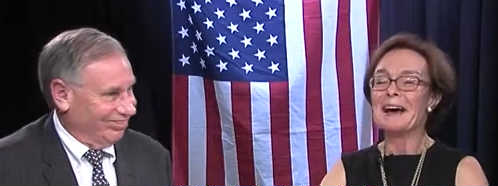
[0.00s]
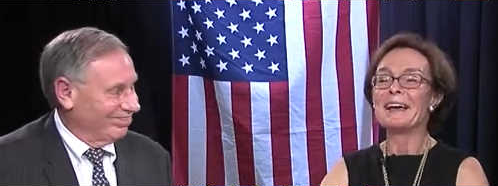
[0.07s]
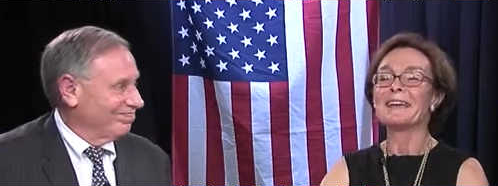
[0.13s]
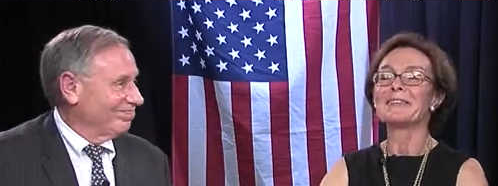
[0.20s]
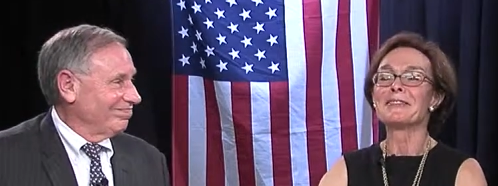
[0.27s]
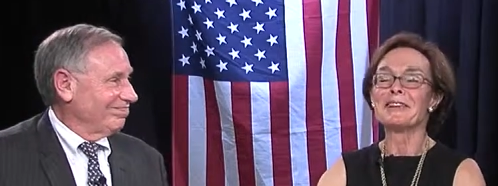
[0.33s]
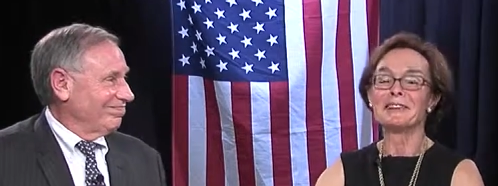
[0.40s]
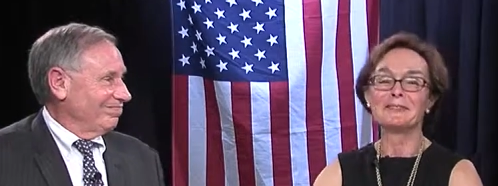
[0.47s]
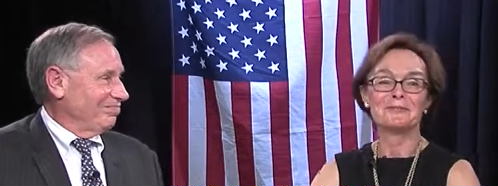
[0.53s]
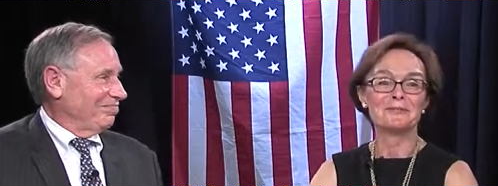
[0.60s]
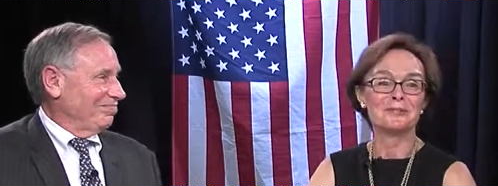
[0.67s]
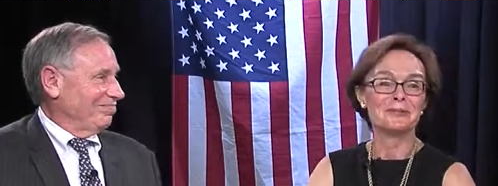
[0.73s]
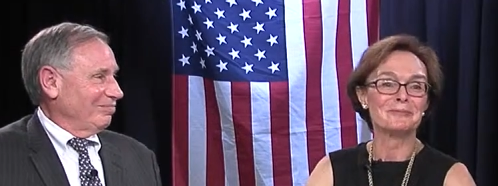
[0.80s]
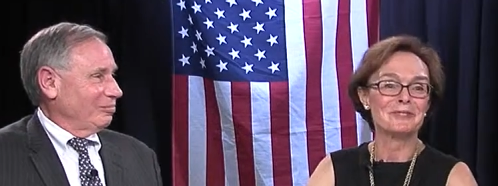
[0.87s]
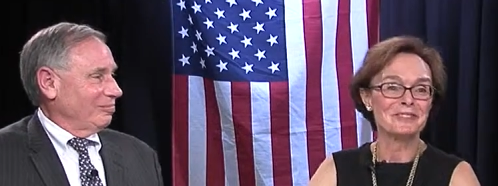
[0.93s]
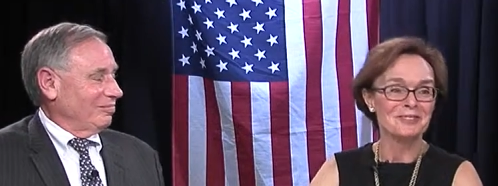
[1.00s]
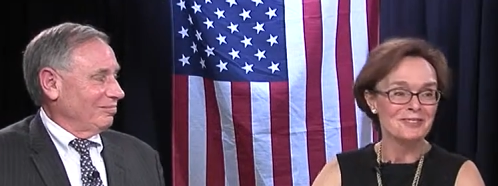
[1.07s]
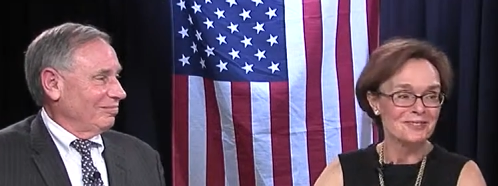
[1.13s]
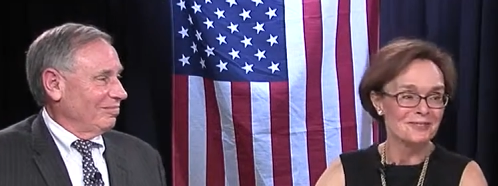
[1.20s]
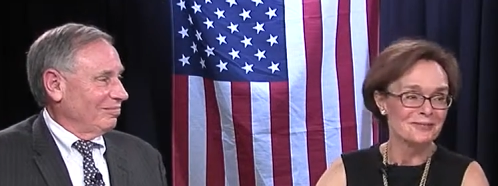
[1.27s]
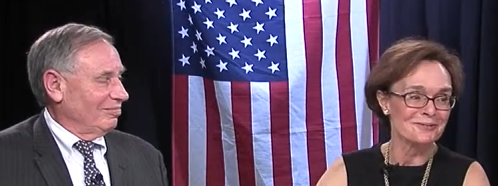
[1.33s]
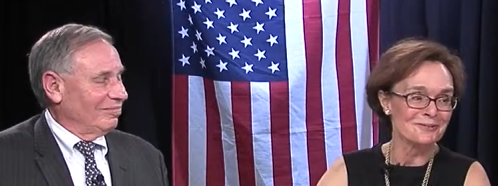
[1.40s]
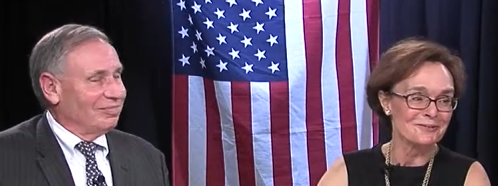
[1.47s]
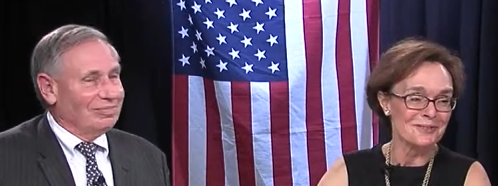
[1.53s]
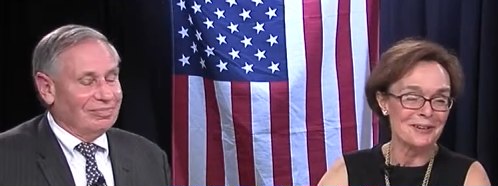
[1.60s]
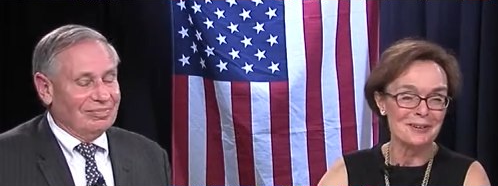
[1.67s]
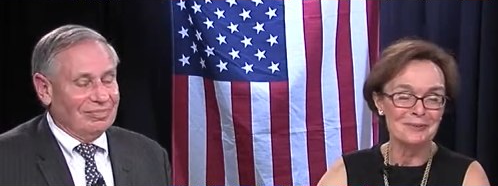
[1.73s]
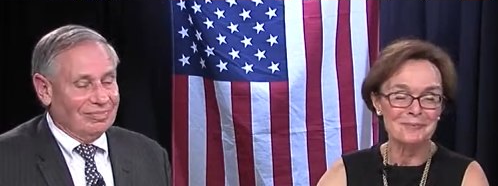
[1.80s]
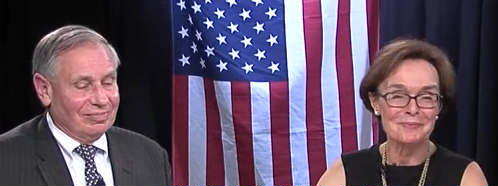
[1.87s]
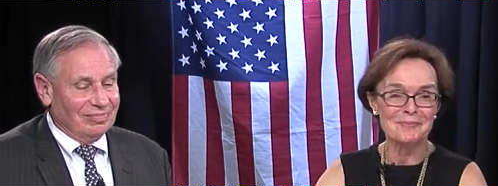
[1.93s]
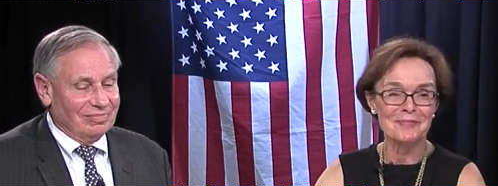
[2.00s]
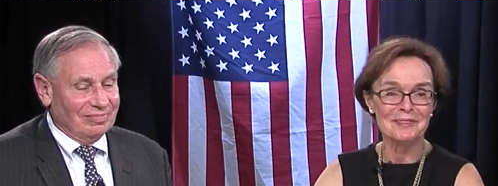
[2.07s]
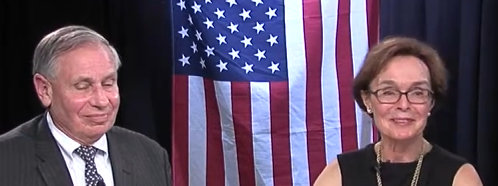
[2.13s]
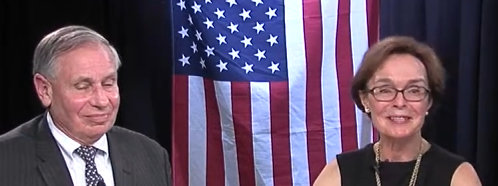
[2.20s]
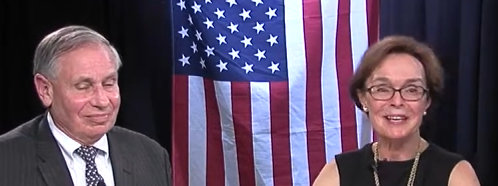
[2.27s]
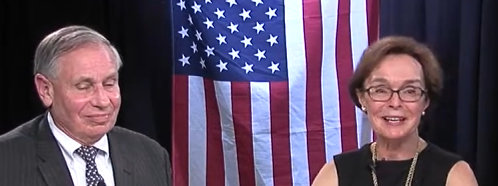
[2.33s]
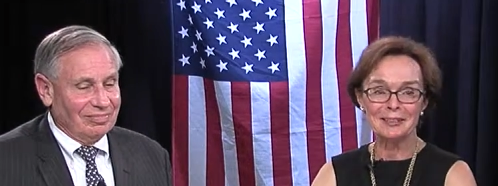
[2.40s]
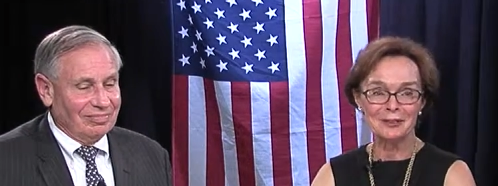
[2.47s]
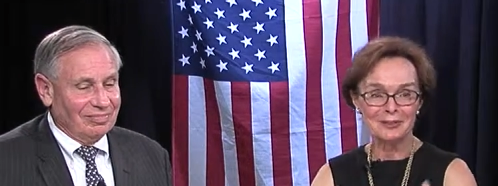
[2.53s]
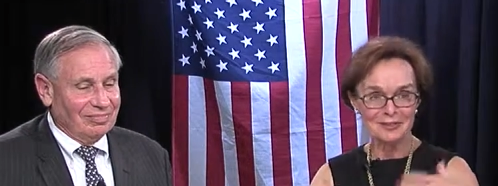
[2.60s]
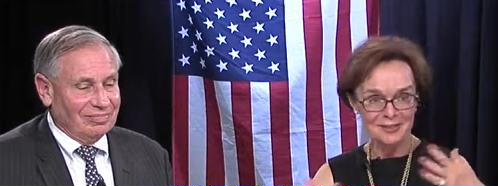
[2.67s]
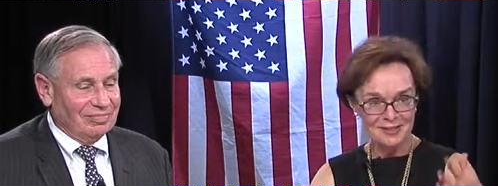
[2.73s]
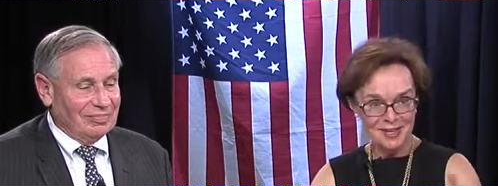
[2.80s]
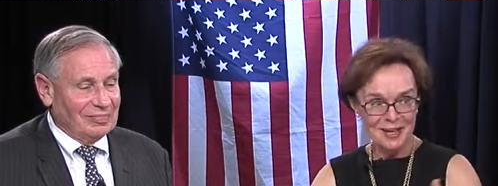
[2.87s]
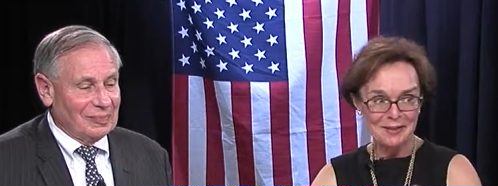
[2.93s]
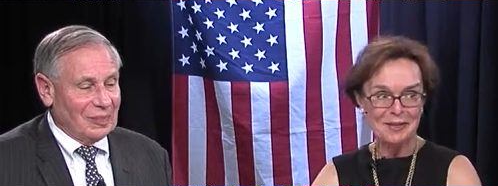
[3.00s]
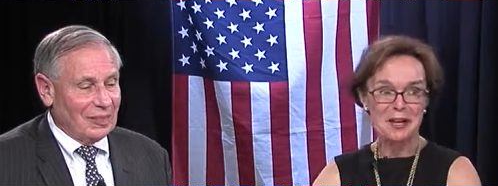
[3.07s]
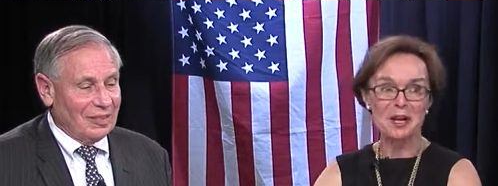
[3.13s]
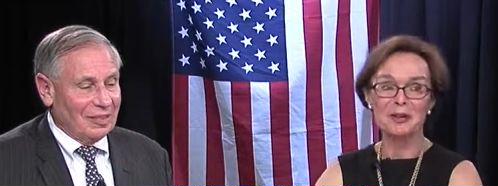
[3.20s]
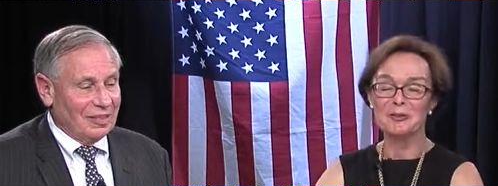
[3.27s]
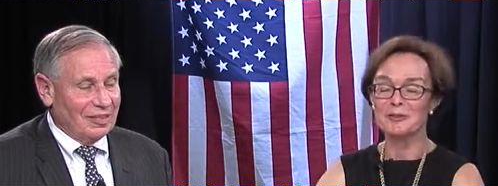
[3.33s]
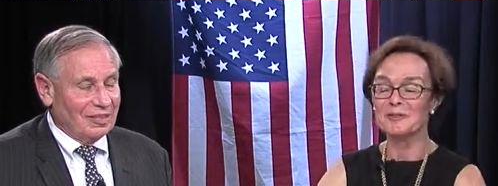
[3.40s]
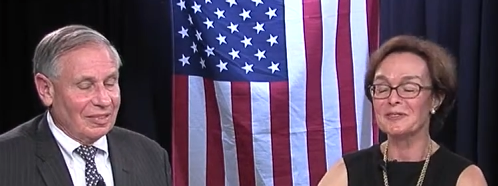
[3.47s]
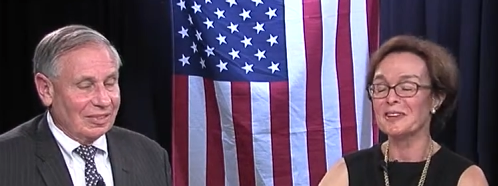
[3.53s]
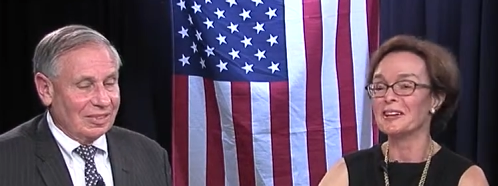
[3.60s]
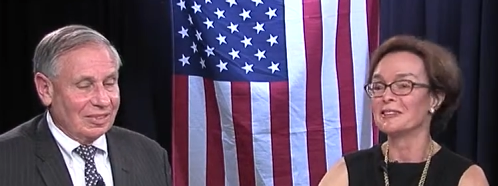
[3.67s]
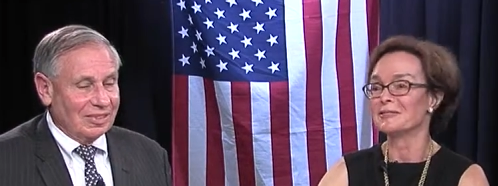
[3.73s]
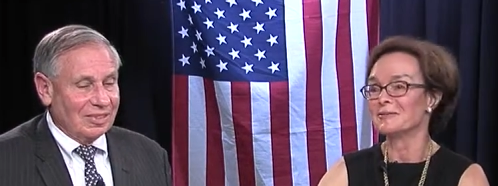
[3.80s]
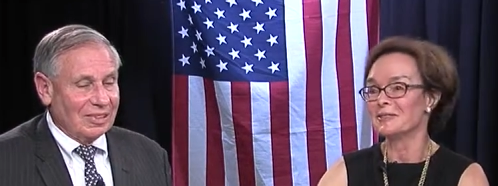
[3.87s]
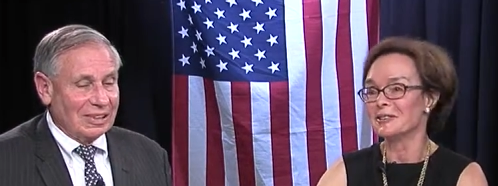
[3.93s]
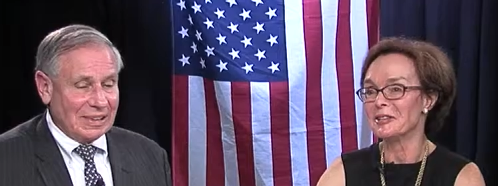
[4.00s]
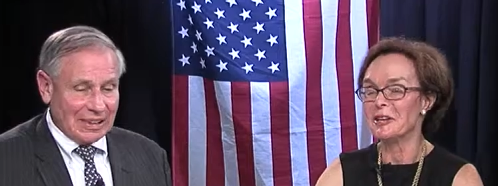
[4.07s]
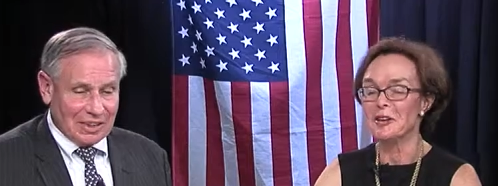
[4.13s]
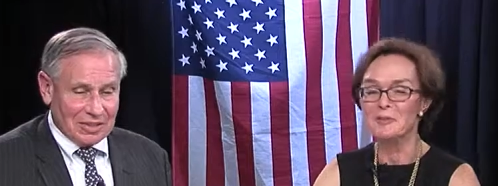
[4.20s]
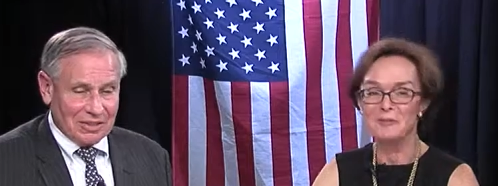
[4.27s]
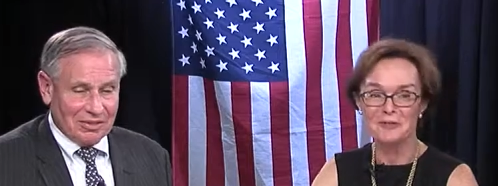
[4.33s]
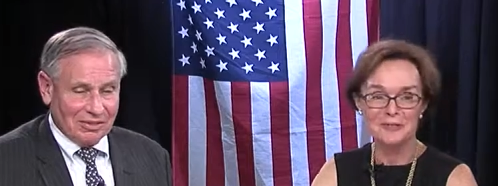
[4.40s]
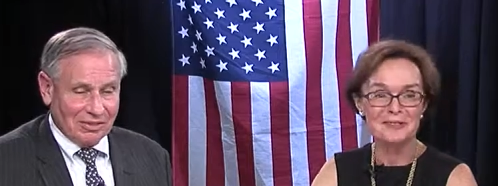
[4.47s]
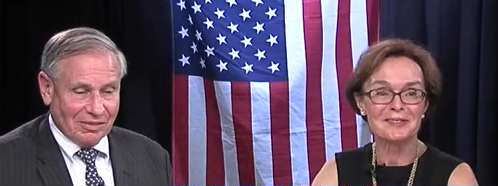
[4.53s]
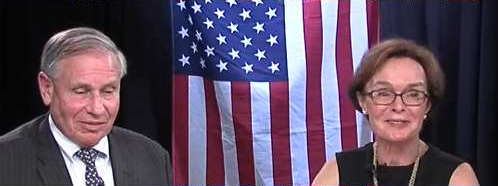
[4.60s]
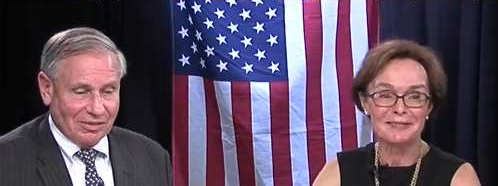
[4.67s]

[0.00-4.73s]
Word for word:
Speaker 1: and thank you very much to um, the talent that's on the other side of the yes. cameras.